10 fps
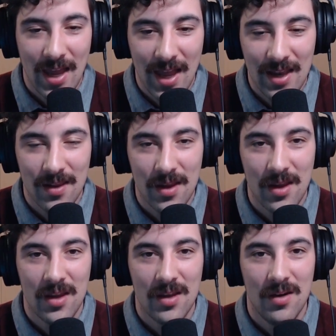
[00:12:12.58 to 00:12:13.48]
And
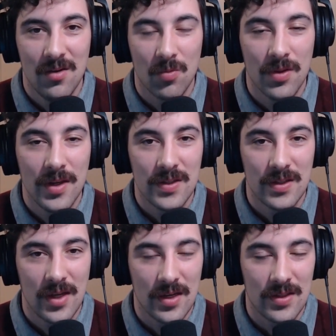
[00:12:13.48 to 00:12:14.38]
then release a
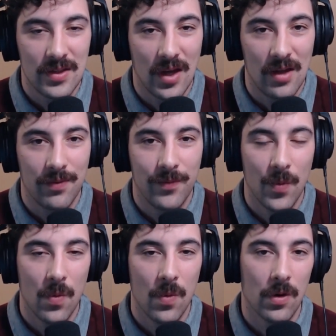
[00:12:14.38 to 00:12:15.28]
data set
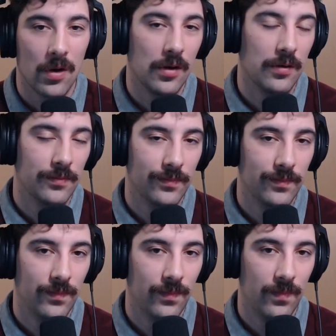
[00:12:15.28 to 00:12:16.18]
for
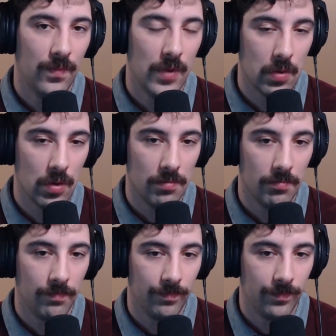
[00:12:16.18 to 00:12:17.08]
the group,
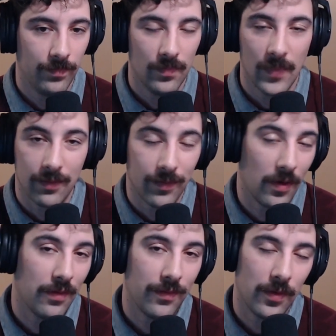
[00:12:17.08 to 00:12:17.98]
like
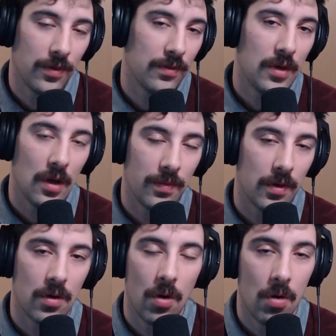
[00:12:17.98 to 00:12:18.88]
for the the
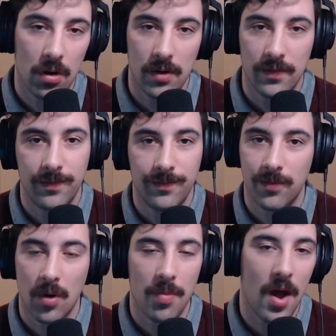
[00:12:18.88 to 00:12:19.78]
cohort of
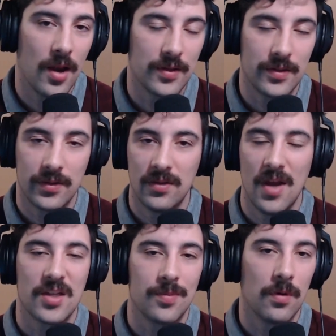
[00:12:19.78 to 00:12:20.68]
robotics
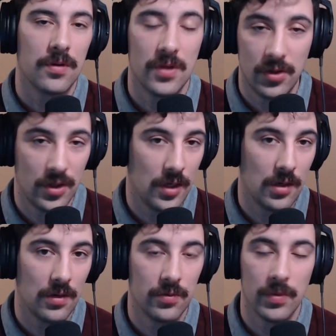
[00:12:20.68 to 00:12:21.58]
experts,
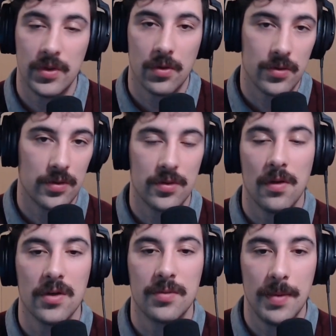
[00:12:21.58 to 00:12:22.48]
engineers, researchers, all
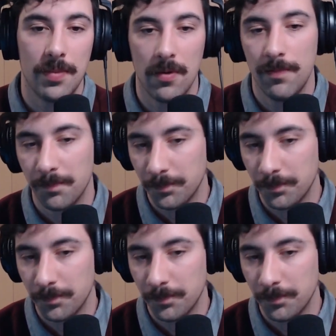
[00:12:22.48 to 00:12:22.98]
those people.